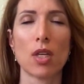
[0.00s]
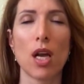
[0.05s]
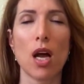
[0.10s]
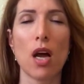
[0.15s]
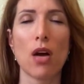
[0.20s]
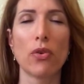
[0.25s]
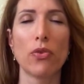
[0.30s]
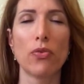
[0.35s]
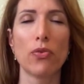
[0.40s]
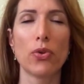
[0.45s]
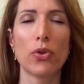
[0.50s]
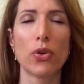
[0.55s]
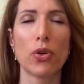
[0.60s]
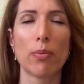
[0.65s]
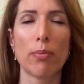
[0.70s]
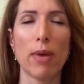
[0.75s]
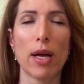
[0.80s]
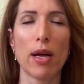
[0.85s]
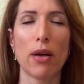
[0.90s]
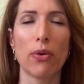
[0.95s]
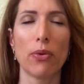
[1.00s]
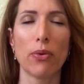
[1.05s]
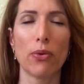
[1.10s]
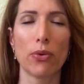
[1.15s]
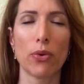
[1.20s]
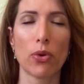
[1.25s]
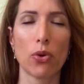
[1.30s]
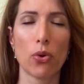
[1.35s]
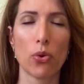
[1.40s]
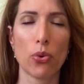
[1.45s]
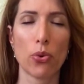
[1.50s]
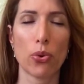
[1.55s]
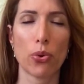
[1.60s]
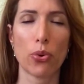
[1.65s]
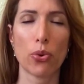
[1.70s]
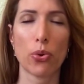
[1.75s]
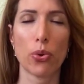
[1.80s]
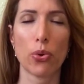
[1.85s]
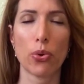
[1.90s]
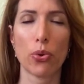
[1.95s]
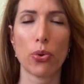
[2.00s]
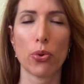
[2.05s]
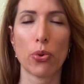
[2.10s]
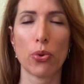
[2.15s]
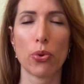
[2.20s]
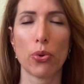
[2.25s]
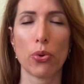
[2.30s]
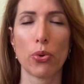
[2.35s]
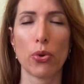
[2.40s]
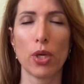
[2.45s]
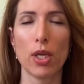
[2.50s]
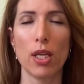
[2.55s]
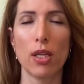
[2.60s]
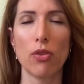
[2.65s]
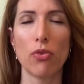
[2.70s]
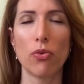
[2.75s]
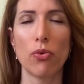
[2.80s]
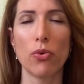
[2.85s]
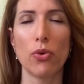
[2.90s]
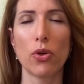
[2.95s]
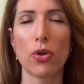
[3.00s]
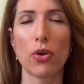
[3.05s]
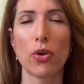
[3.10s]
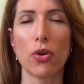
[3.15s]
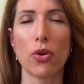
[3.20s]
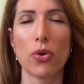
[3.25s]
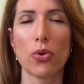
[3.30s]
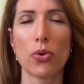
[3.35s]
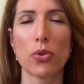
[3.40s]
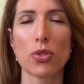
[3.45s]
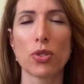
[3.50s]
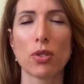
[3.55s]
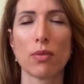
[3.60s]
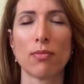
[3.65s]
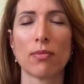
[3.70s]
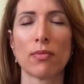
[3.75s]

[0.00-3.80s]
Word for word: out through your mouth in through your nose,